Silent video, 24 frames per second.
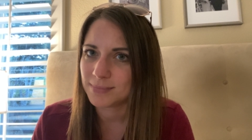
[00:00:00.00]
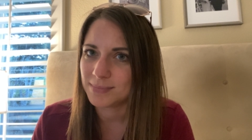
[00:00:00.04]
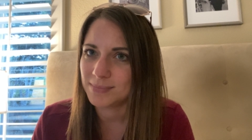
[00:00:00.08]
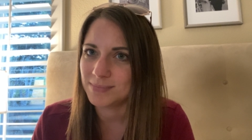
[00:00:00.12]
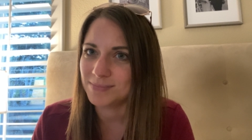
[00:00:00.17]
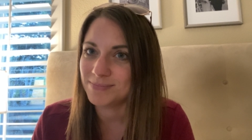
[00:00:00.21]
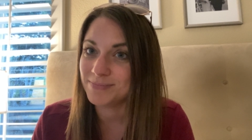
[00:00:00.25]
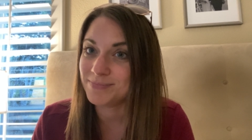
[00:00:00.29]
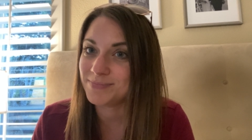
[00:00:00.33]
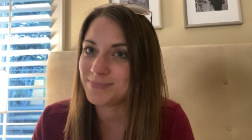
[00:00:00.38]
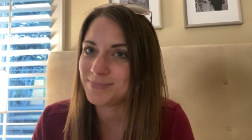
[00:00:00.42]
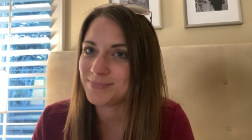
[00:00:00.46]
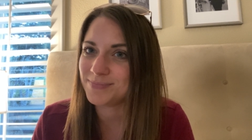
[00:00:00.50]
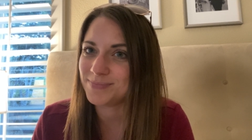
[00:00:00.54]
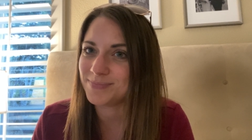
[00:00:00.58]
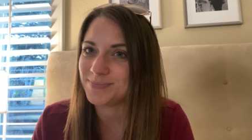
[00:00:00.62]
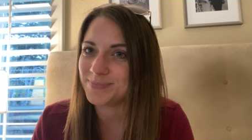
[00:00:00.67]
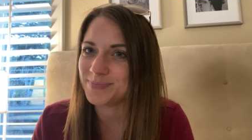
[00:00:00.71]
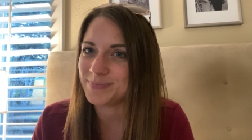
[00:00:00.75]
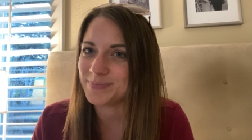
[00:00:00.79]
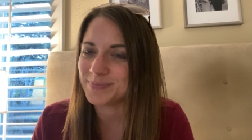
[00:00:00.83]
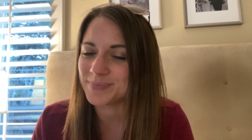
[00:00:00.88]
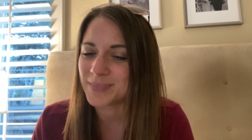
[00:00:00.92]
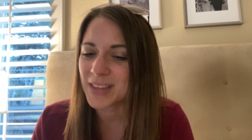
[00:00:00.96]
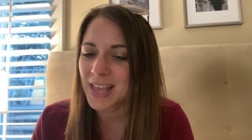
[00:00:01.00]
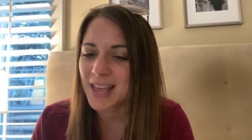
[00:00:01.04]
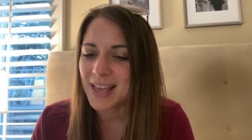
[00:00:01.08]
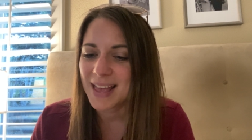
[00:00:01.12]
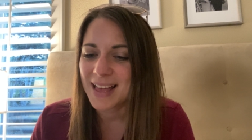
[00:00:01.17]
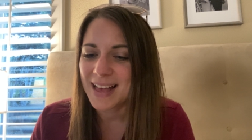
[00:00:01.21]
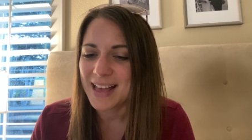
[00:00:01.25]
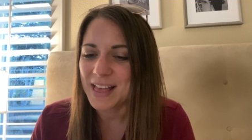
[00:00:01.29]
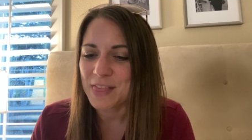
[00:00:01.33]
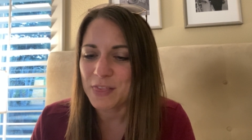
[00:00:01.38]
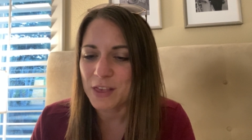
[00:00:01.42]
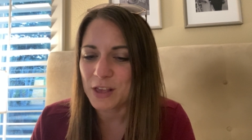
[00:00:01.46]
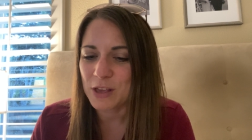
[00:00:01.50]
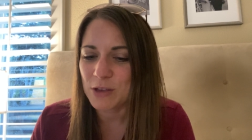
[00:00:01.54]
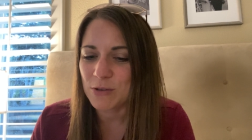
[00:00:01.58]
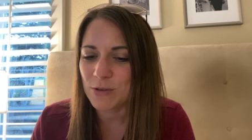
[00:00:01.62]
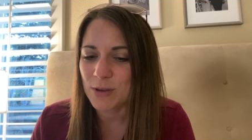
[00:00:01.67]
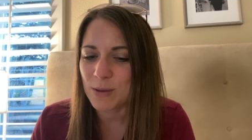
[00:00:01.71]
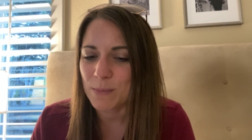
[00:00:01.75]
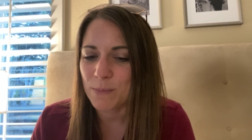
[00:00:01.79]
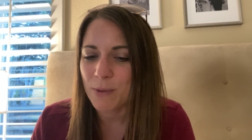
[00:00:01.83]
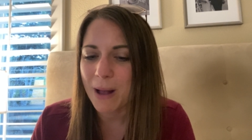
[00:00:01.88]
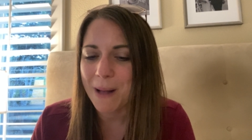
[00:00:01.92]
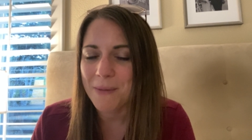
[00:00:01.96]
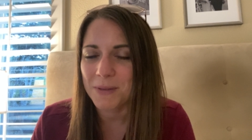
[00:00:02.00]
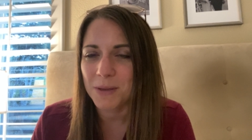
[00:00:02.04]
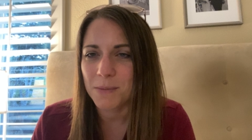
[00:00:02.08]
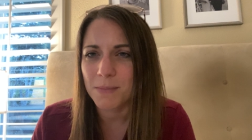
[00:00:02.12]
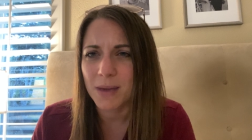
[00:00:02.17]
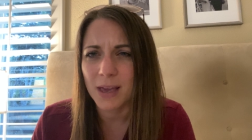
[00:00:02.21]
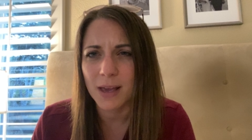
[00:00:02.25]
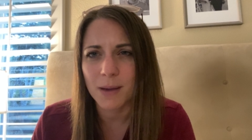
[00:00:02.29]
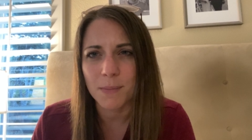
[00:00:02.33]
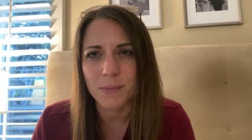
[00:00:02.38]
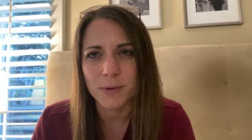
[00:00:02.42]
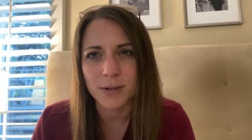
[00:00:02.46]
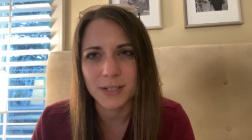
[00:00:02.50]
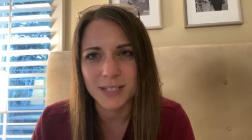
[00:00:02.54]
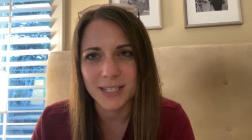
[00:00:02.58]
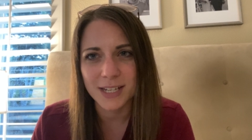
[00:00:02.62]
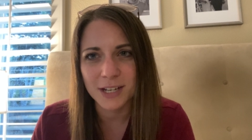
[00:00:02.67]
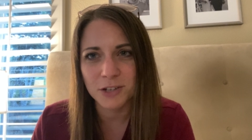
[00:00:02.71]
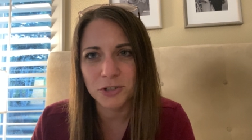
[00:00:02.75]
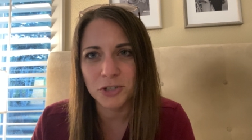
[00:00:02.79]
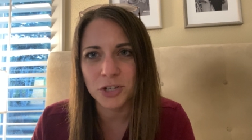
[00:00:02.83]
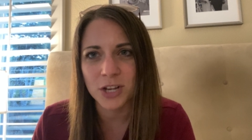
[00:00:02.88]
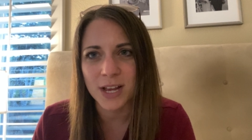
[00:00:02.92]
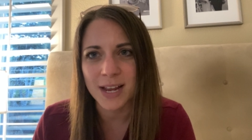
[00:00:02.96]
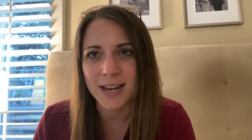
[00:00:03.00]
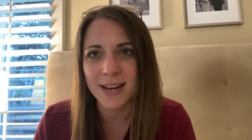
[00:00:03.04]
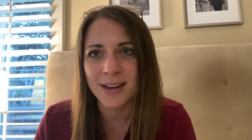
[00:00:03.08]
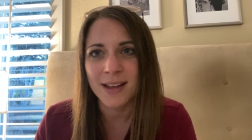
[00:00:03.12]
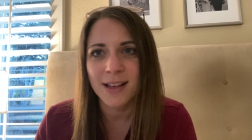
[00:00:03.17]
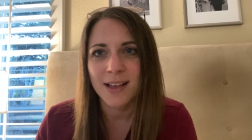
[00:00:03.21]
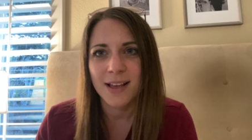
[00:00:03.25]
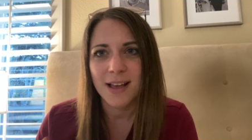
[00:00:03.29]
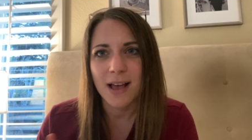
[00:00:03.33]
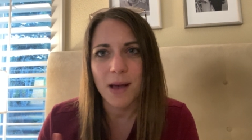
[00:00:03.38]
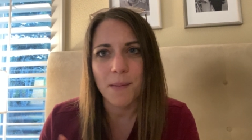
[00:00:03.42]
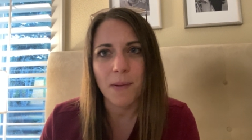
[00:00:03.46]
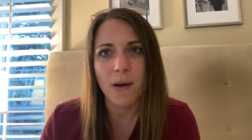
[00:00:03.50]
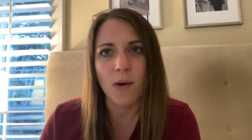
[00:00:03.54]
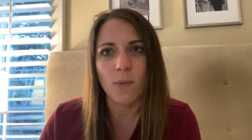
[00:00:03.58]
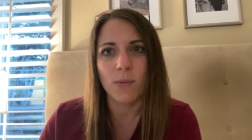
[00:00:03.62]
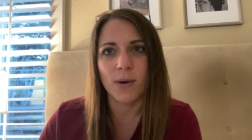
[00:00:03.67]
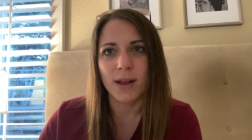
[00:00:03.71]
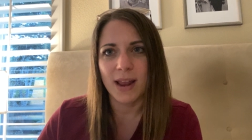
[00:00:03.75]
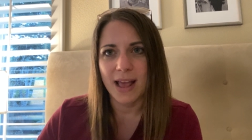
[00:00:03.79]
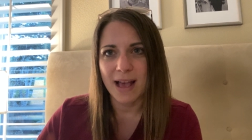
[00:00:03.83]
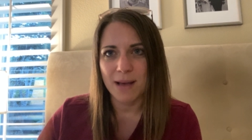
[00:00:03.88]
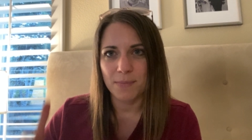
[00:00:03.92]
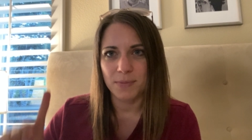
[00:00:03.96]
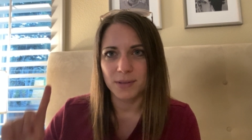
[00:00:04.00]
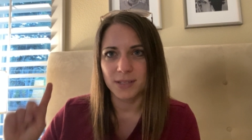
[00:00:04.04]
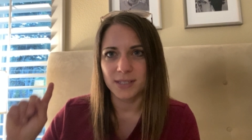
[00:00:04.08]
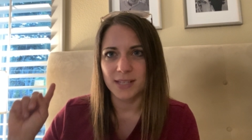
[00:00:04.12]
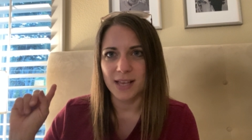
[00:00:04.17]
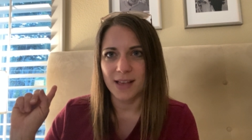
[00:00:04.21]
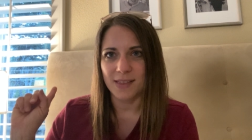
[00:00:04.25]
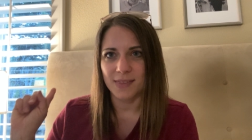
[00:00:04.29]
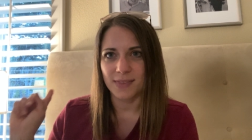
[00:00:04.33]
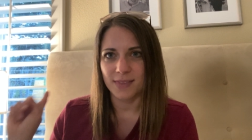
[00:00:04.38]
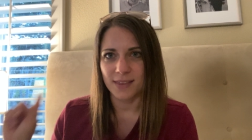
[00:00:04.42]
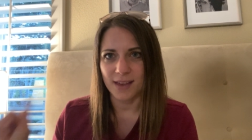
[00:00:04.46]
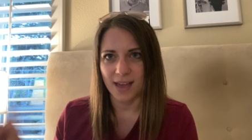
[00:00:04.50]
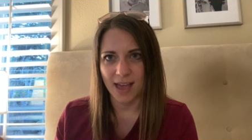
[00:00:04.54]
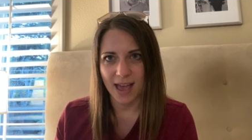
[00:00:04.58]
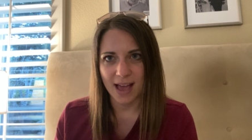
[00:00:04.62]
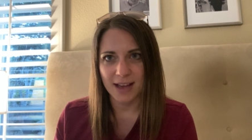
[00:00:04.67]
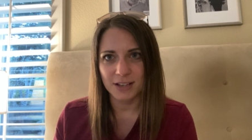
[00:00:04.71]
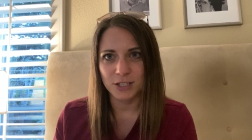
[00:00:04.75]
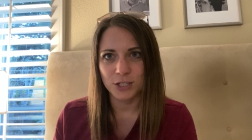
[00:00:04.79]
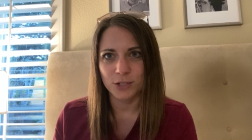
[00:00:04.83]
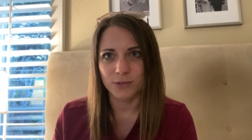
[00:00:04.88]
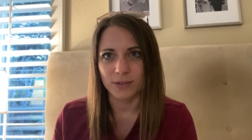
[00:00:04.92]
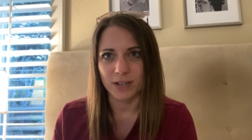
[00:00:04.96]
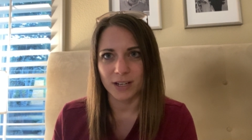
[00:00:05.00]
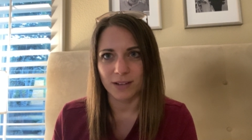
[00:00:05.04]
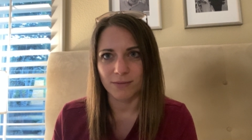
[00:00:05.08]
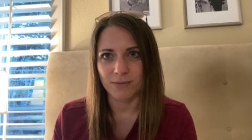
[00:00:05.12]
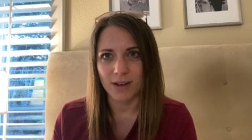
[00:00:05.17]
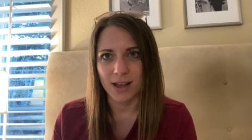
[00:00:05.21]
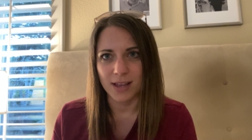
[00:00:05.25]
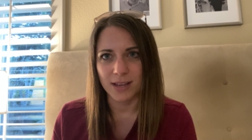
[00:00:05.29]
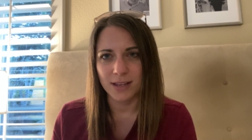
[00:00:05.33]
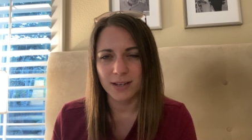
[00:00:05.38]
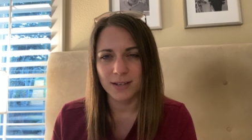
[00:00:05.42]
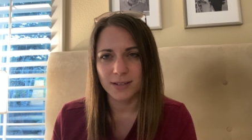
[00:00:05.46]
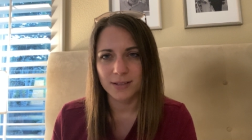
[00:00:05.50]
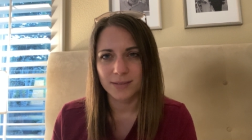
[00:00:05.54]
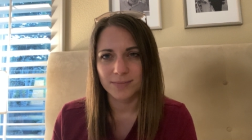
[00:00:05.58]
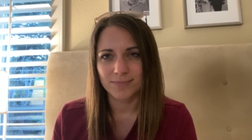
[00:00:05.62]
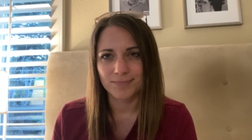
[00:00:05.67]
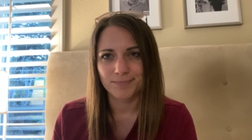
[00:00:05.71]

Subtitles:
I think you can probably make a prediction about what happens at the hatchery, right?